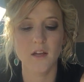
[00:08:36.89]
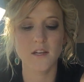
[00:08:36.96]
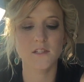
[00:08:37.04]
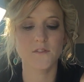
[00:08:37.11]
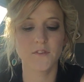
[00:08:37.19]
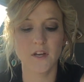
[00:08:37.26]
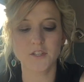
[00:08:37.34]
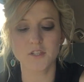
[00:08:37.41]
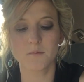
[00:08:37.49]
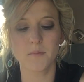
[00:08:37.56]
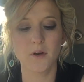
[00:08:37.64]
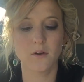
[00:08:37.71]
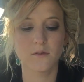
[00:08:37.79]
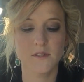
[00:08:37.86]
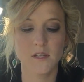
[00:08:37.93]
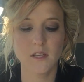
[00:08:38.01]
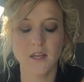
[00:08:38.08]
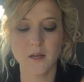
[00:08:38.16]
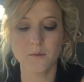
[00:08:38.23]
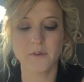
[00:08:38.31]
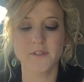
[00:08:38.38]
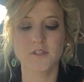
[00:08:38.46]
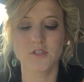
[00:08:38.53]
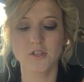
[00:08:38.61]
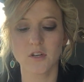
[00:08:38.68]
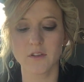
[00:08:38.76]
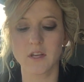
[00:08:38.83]
his flesh and bones, and he will
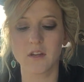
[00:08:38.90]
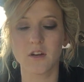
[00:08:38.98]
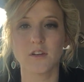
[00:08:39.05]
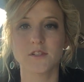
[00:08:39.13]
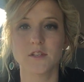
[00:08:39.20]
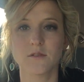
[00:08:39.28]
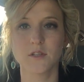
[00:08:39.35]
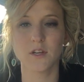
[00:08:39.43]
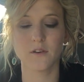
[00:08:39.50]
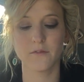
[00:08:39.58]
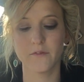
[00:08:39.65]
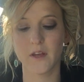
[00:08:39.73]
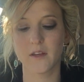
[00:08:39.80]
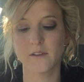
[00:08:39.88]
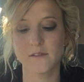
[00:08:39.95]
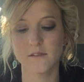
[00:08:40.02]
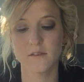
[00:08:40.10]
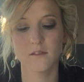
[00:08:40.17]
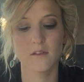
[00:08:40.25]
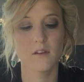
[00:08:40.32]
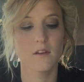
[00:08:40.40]
surely curse you to your face."